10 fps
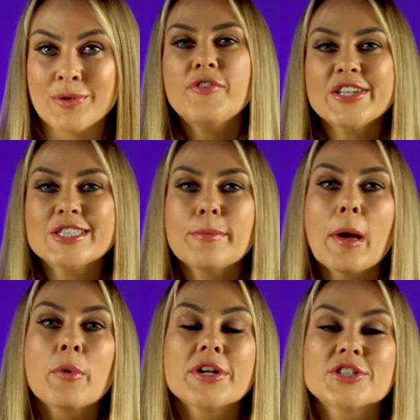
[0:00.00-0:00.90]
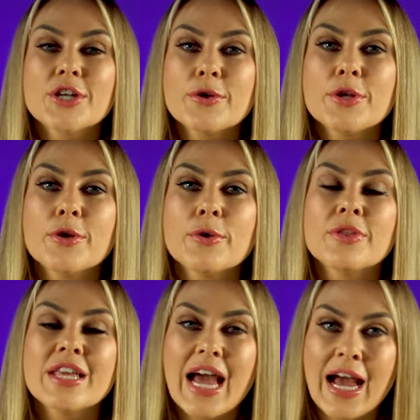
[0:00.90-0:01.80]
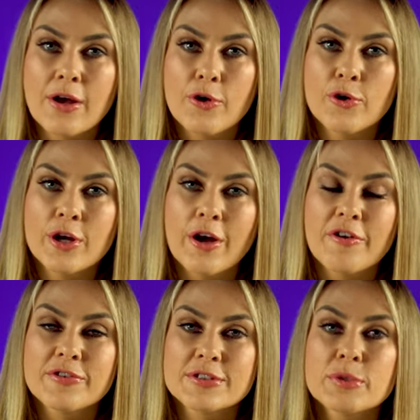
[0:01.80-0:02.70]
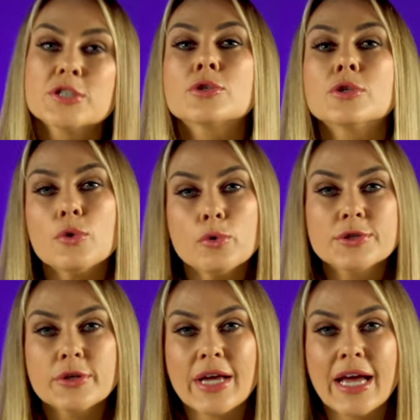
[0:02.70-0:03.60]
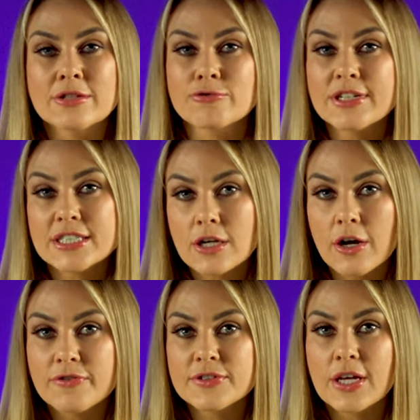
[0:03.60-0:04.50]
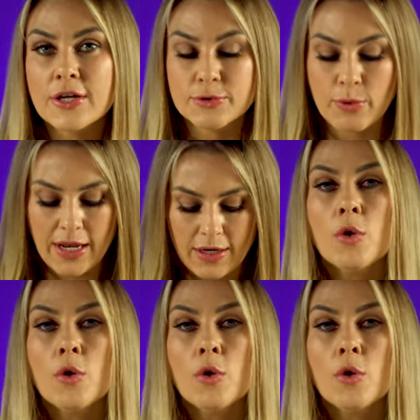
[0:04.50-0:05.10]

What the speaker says: First up, I want to show you the ankle cuffs, which you can also get as wrist cuffs as well.